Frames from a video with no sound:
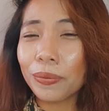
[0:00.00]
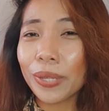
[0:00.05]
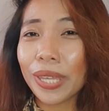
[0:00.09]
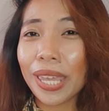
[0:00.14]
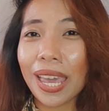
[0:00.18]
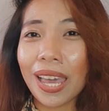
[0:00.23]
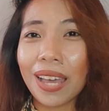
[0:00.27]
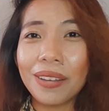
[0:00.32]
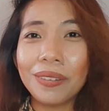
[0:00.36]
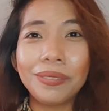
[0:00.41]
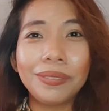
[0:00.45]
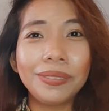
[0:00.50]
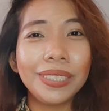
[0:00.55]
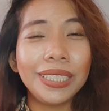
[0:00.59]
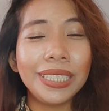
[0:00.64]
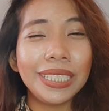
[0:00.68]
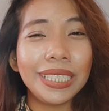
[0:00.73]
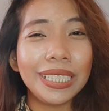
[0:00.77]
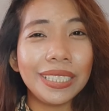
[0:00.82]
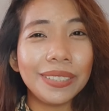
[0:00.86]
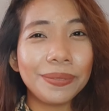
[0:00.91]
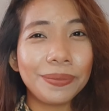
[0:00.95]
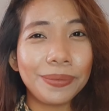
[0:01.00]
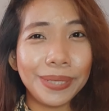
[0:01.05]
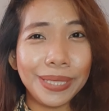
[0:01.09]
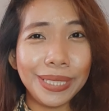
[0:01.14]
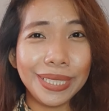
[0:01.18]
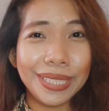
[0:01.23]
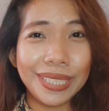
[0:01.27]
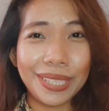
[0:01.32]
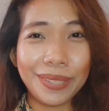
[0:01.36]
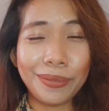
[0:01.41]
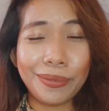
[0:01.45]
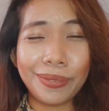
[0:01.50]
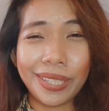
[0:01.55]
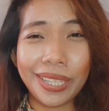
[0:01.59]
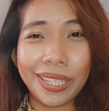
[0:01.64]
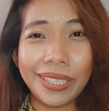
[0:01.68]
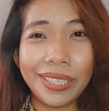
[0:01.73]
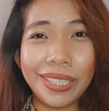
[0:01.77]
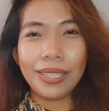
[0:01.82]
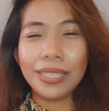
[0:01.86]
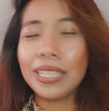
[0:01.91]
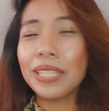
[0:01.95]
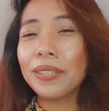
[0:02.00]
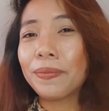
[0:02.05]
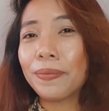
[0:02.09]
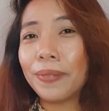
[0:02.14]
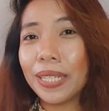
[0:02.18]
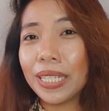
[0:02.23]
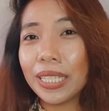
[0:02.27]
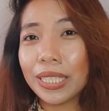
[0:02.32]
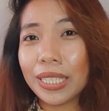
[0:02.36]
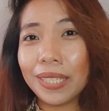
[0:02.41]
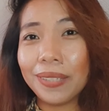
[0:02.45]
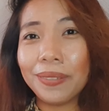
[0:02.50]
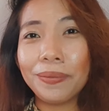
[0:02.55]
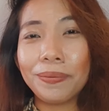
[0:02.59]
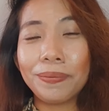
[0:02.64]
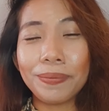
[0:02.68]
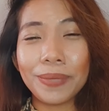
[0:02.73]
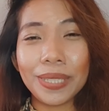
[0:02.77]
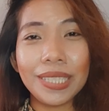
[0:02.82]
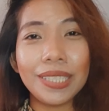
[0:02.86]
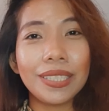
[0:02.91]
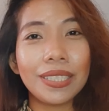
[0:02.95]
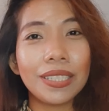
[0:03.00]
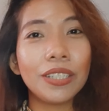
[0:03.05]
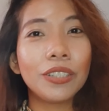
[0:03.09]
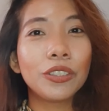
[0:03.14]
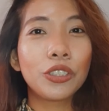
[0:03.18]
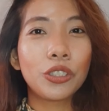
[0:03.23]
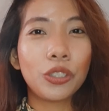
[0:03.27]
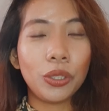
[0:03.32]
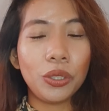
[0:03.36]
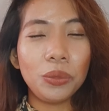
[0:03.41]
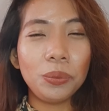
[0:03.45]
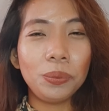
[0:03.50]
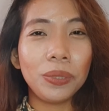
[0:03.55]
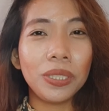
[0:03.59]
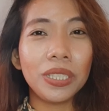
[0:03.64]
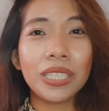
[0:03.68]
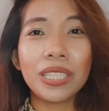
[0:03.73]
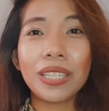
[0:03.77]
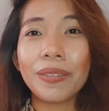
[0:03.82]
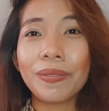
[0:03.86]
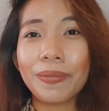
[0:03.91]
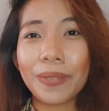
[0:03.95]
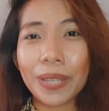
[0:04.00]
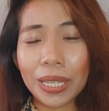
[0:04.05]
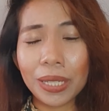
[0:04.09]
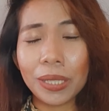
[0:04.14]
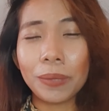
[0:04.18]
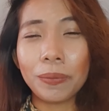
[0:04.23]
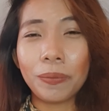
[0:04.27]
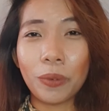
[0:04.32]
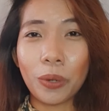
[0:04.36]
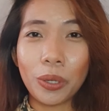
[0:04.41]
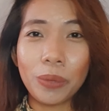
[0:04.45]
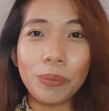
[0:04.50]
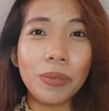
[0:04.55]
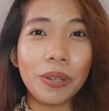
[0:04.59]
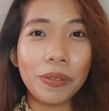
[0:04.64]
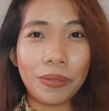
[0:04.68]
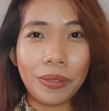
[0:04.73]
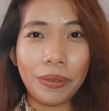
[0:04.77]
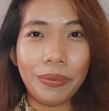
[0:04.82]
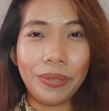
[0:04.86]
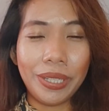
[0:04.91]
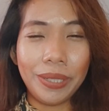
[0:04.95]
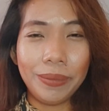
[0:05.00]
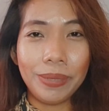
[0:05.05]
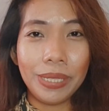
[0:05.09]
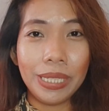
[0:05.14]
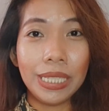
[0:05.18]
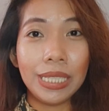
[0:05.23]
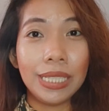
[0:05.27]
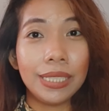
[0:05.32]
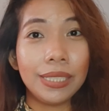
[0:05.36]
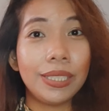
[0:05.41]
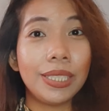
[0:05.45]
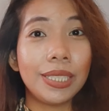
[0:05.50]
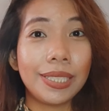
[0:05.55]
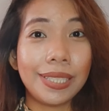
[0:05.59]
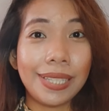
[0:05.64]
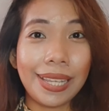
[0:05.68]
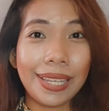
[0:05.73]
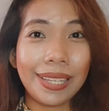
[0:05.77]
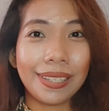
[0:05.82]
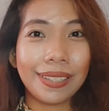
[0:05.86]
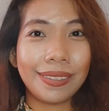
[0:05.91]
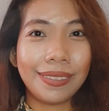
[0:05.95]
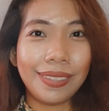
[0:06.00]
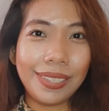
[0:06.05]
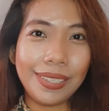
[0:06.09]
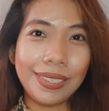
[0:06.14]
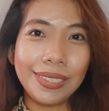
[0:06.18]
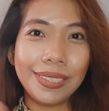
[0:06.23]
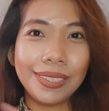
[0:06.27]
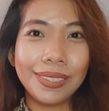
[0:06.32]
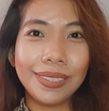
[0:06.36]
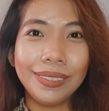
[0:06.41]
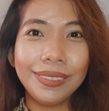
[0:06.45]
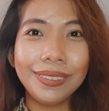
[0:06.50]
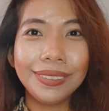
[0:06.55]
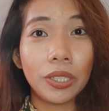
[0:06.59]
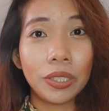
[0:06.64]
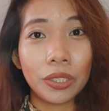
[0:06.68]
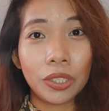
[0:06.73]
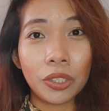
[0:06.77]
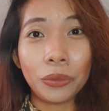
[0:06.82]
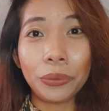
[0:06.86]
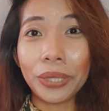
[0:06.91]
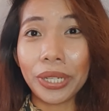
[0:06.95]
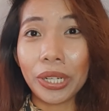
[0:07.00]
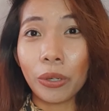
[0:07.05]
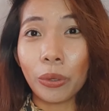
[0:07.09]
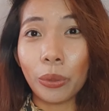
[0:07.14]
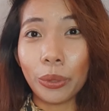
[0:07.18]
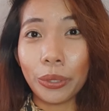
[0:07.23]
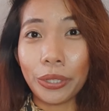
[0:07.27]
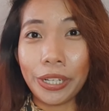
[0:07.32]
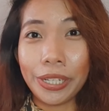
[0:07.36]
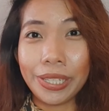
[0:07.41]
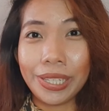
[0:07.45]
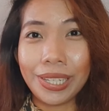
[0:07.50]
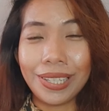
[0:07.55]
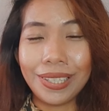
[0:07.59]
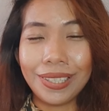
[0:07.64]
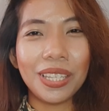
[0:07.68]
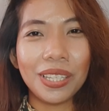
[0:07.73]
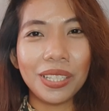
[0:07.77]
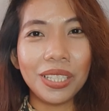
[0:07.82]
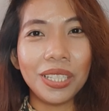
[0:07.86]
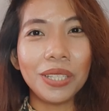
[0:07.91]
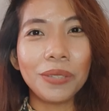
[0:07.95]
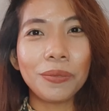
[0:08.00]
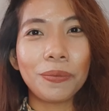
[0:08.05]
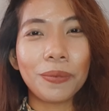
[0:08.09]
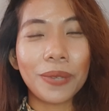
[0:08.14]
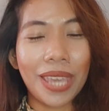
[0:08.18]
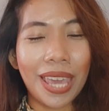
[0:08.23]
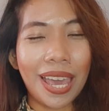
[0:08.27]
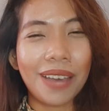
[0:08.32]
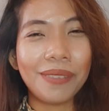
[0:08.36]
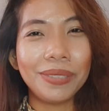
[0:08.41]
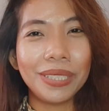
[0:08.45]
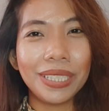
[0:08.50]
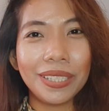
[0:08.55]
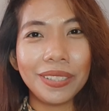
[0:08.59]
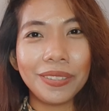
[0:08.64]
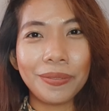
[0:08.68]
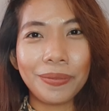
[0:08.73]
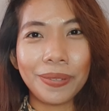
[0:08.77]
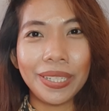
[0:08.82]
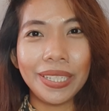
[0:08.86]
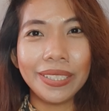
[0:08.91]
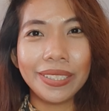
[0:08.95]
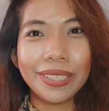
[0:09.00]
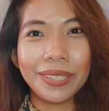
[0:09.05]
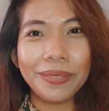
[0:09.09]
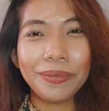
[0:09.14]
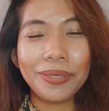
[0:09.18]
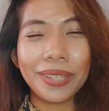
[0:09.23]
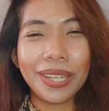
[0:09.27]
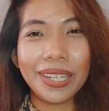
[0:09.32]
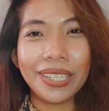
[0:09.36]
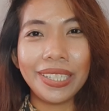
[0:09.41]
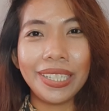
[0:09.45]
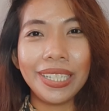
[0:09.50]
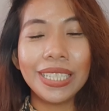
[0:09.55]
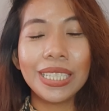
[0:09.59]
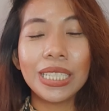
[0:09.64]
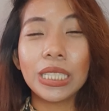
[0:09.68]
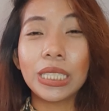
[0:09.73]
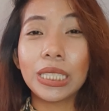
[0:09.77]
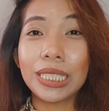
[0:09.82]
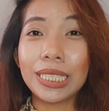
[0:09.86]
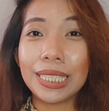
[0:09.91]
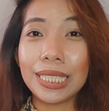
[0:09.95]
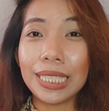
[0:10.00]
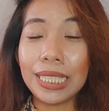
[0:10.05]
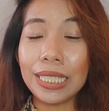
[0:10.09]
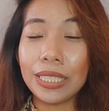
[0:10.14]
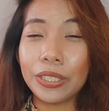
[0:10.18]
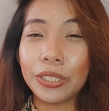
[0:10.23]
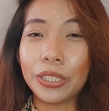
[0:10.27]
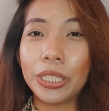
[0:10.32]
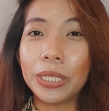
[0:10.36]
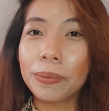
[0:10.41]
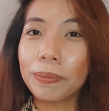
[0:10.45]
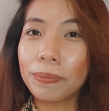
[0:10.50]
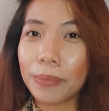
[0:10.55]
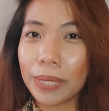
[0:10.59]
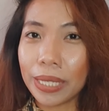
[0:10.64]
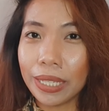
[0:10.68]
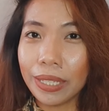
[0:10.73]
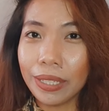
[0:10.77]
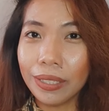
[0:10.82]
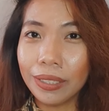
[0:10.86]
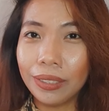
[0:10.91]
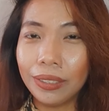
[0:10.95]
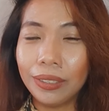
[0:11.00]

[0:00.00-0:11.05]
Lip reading: we have an infinitive there? An infinitive means to plus the base form of the verb, just like this, to record. If we have an infinitive there, just insert be,